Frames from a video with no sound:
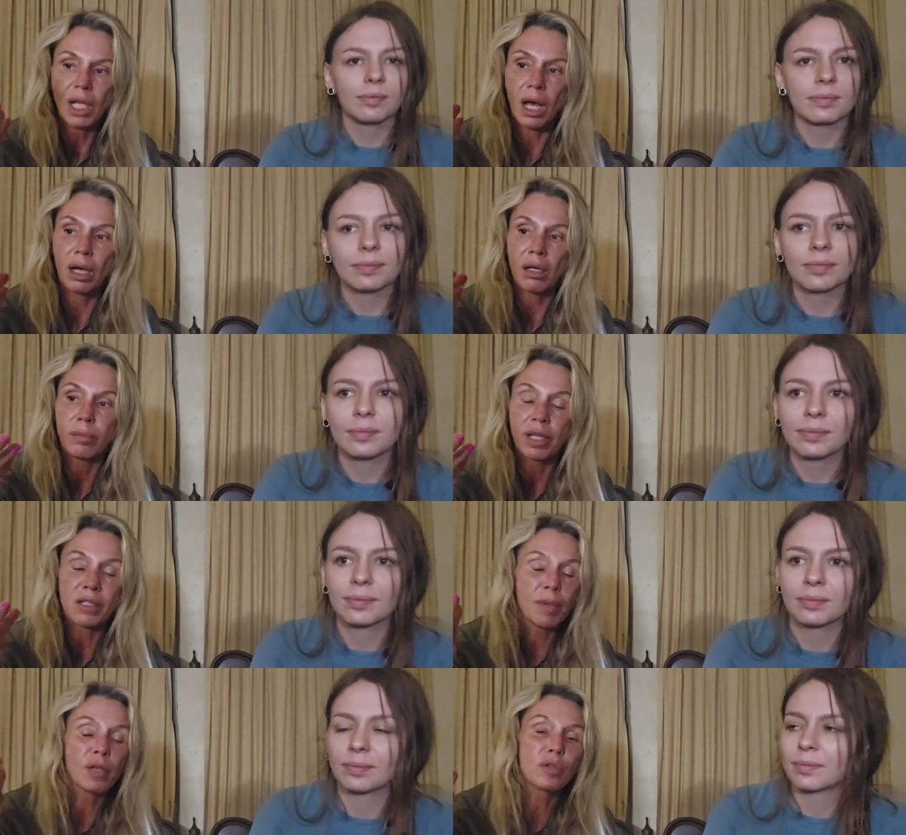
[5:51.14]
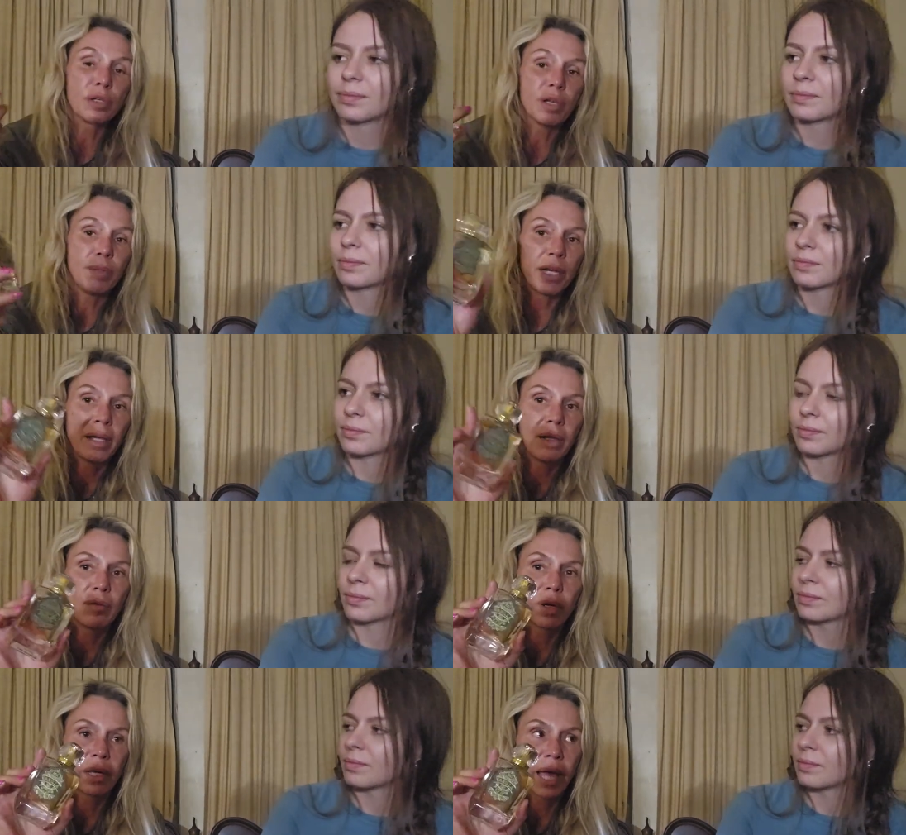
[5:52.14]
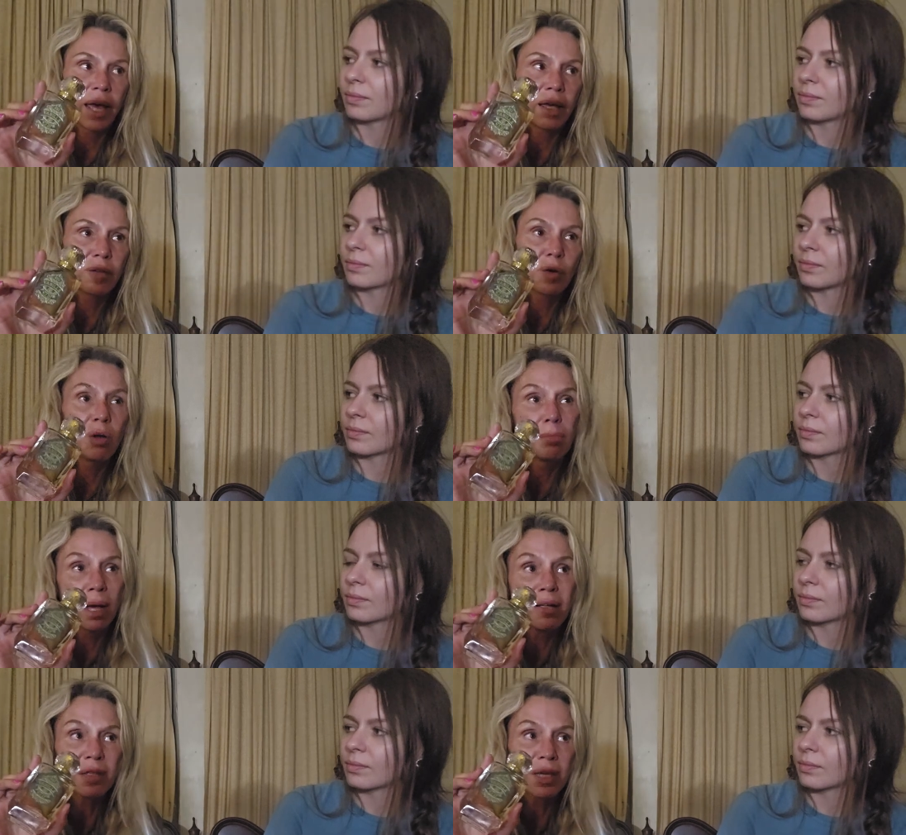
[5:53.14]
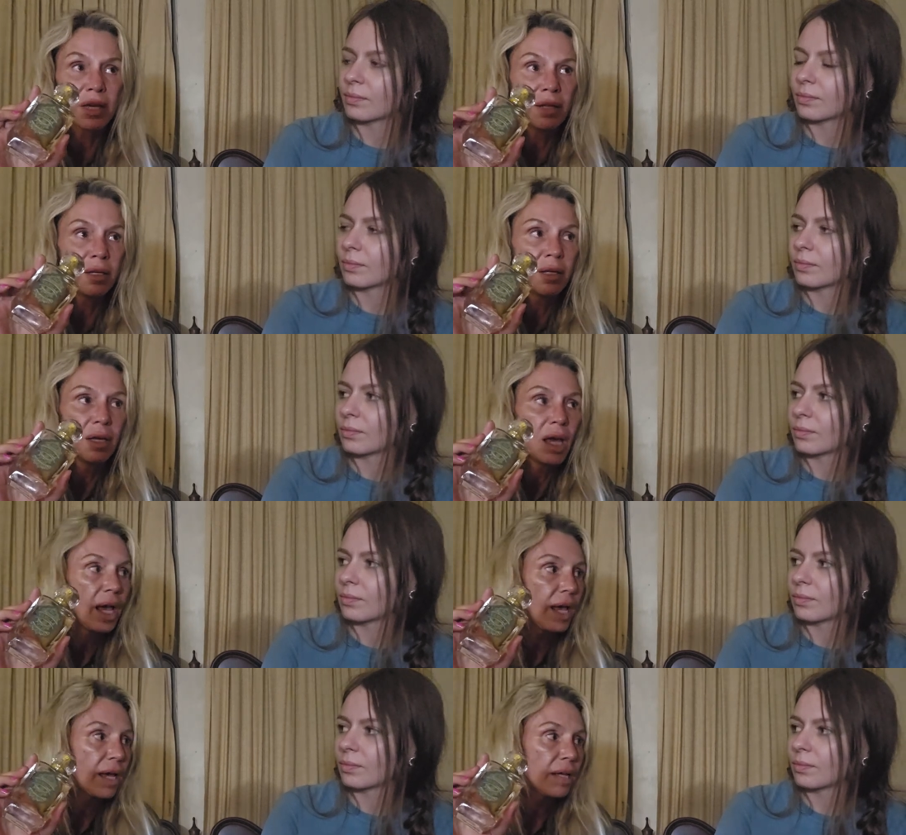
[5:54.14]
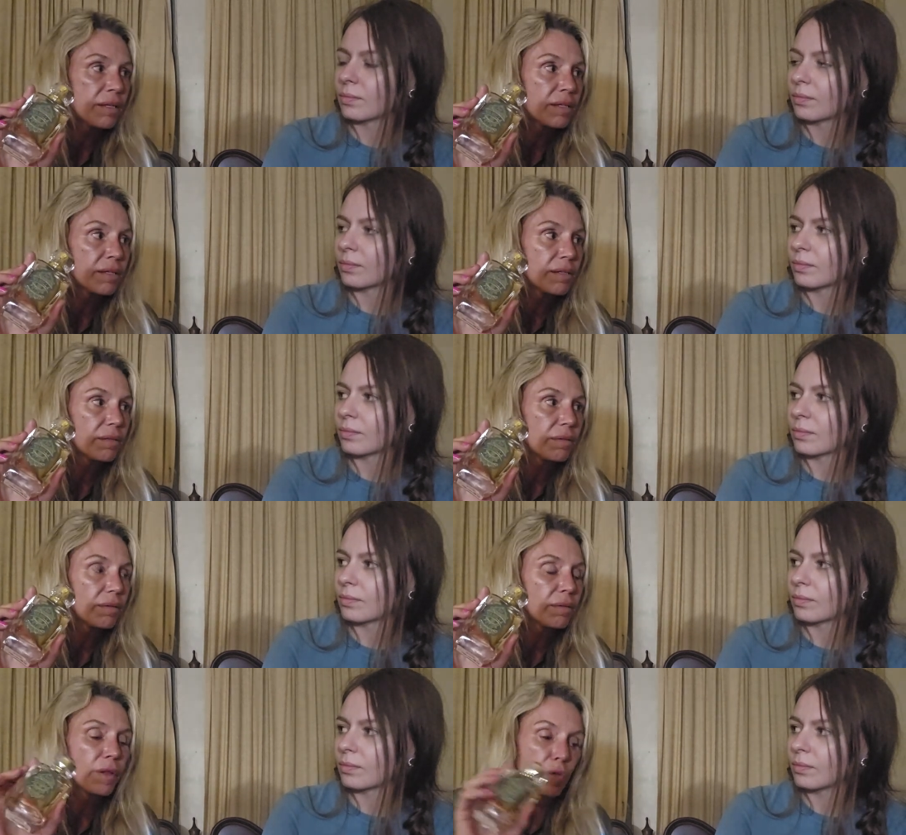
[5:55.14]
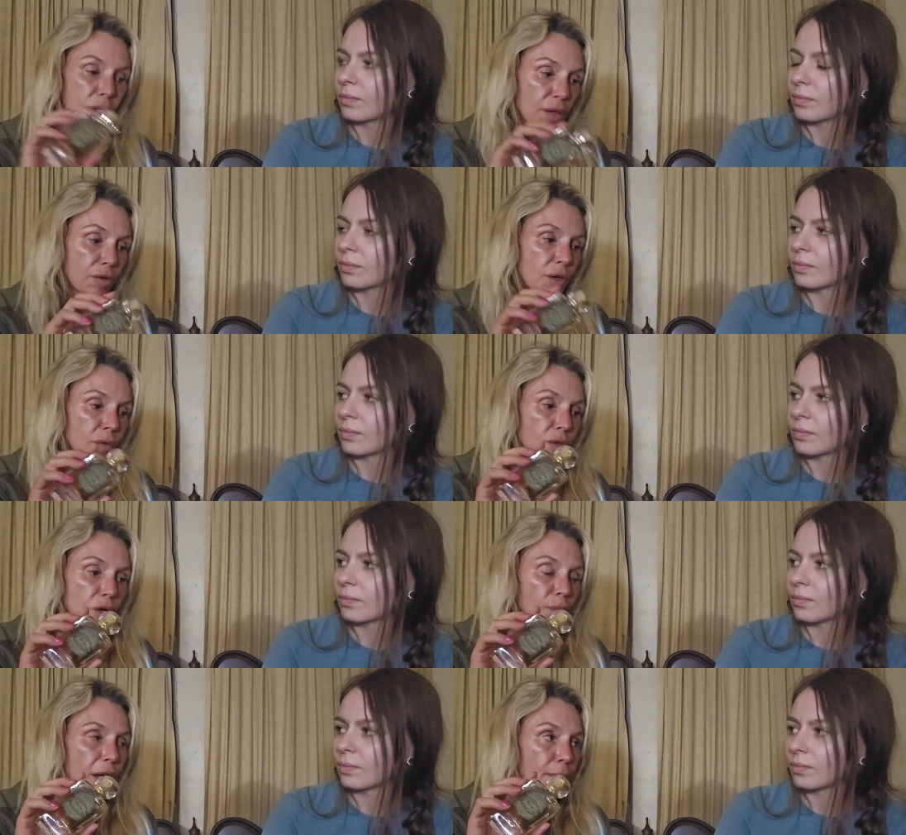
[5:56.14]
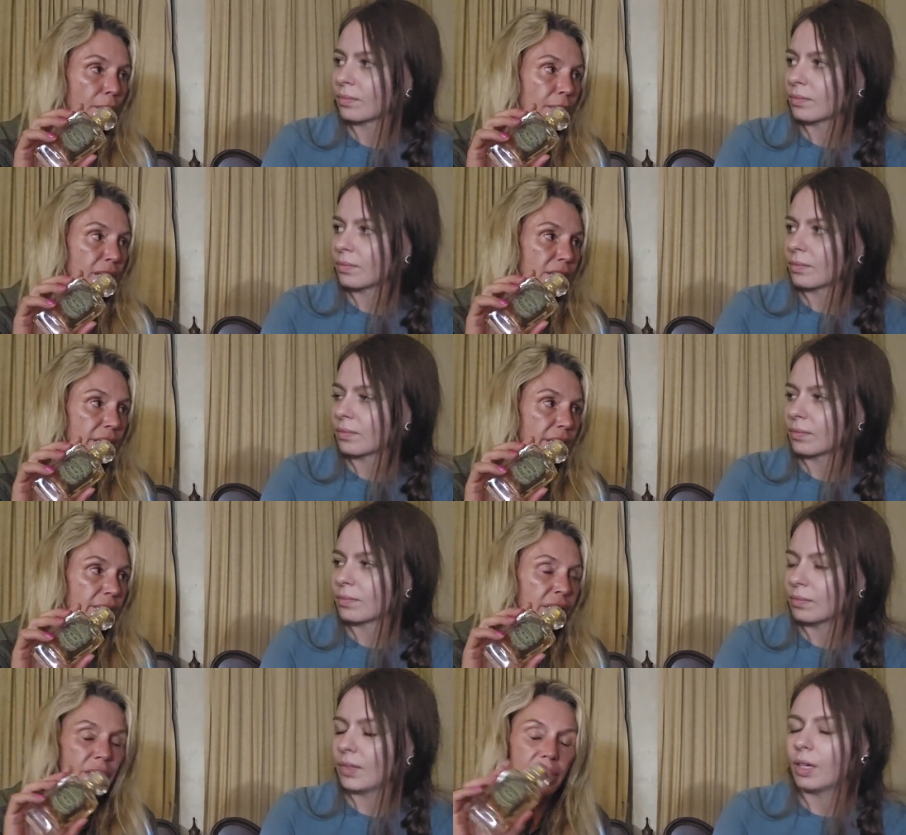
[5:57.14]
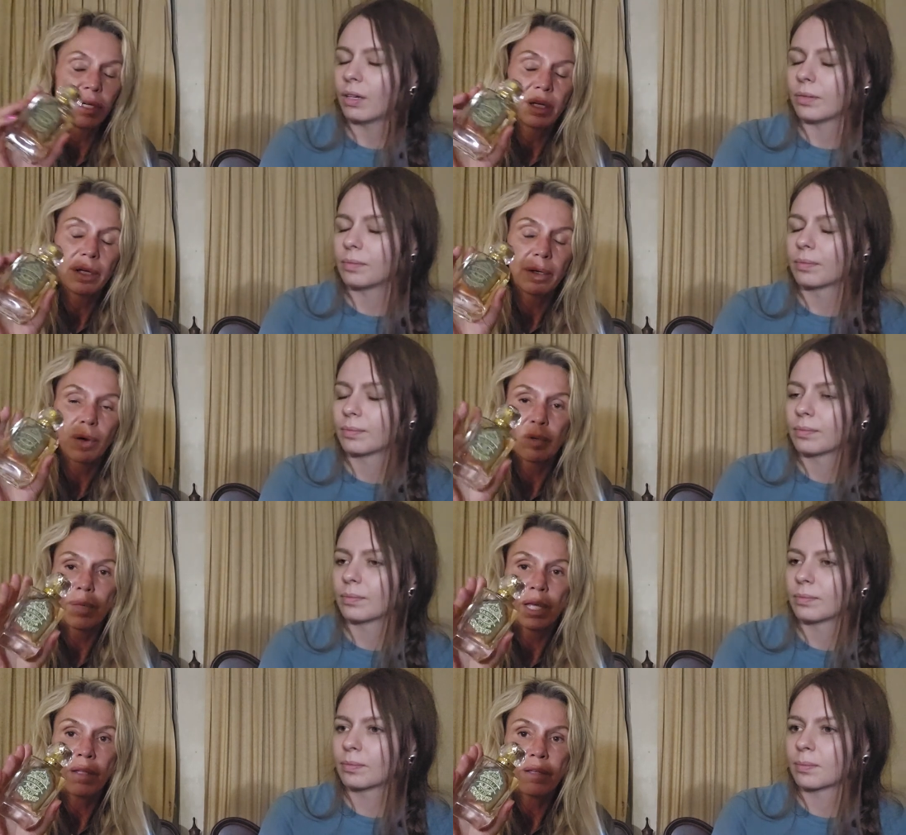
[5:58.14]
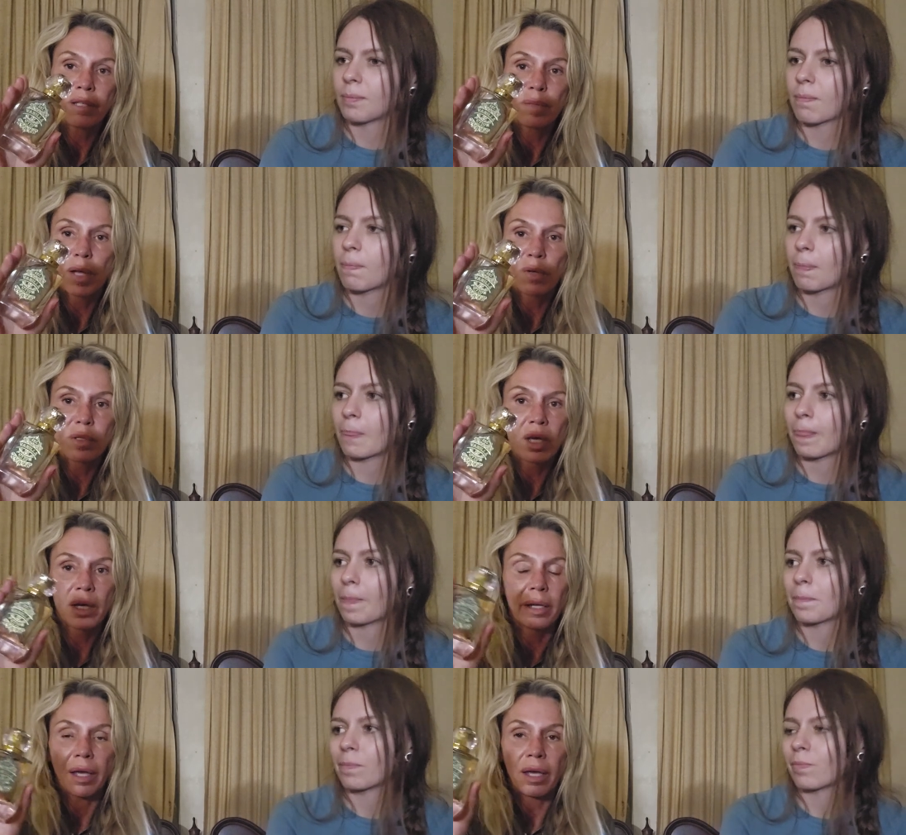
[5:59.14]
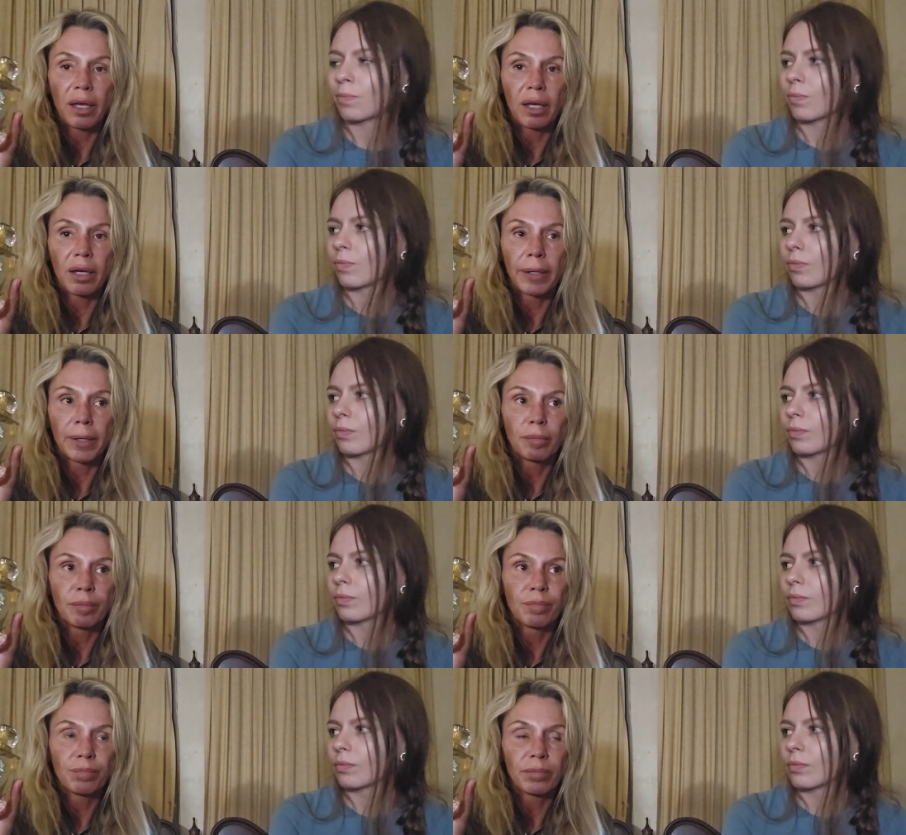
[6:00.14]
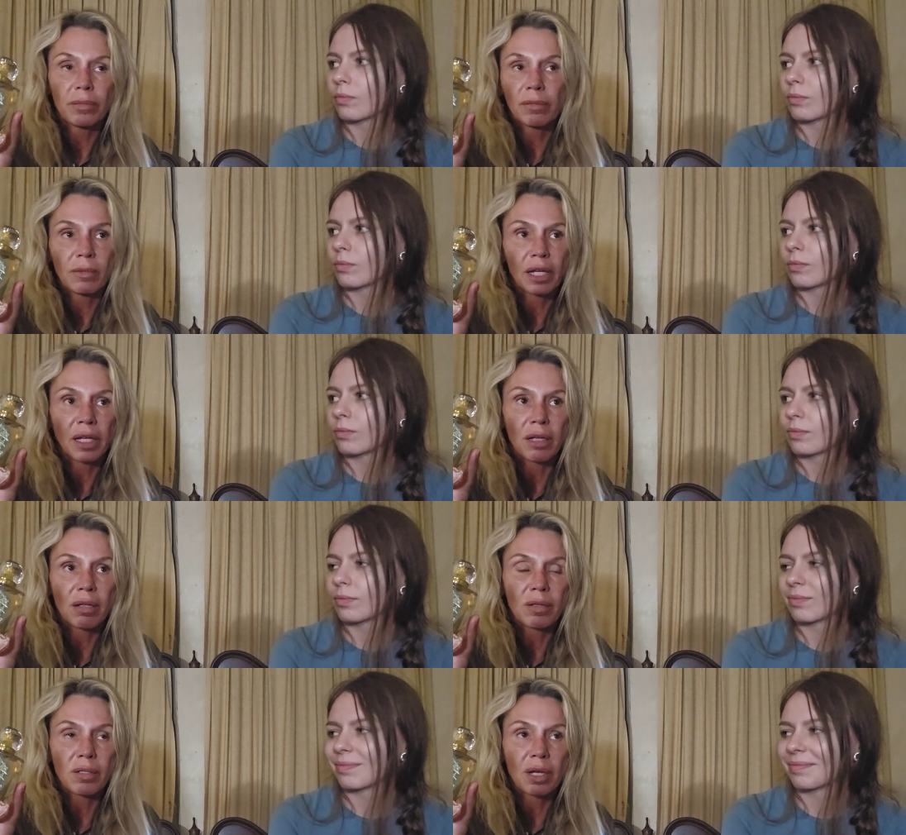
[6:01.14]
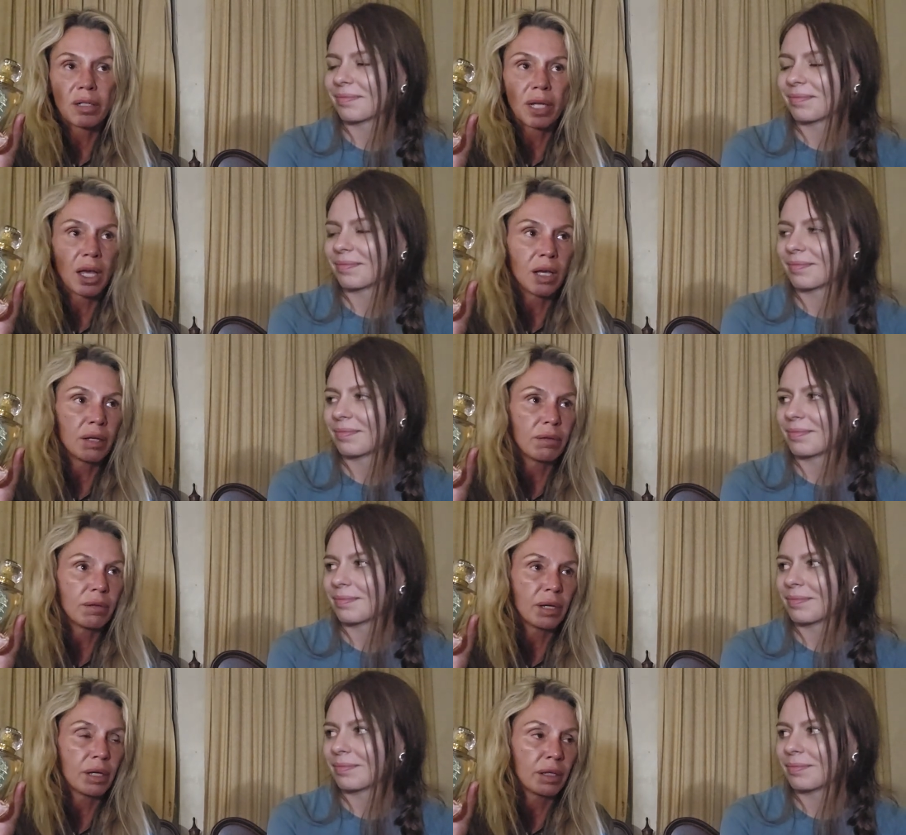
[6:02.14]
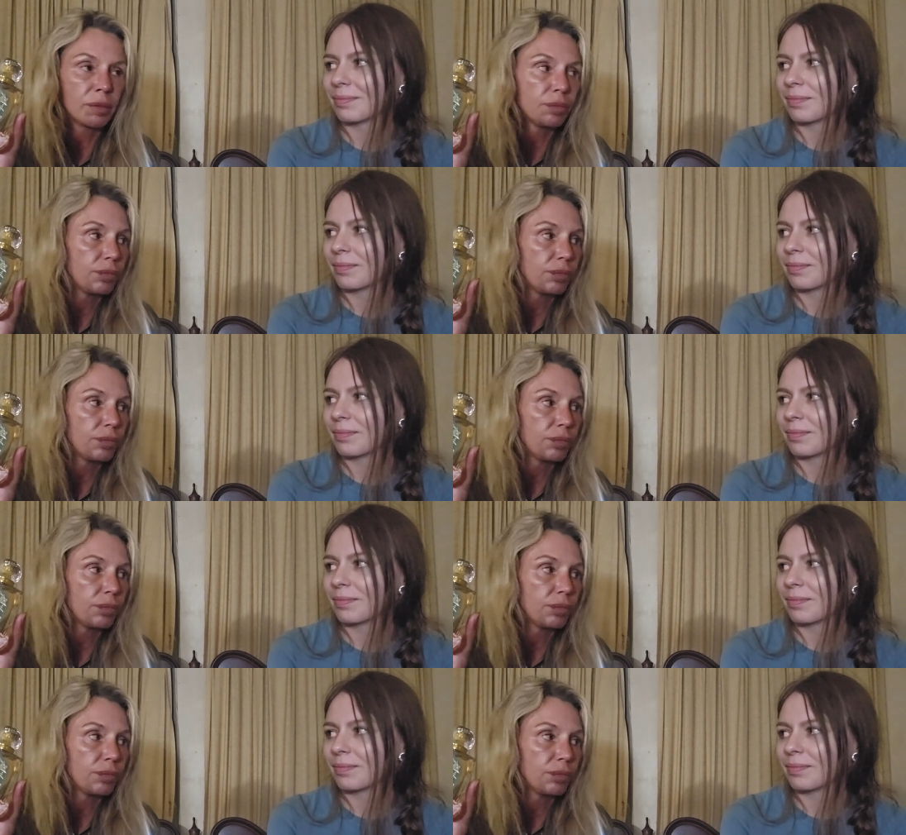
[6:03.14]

Speaker 1: um, it smells good, but it, it really has on my skin has those other notes don't pop on my skin. Yeah. On me, this smells like a, um, like a suntan, uh,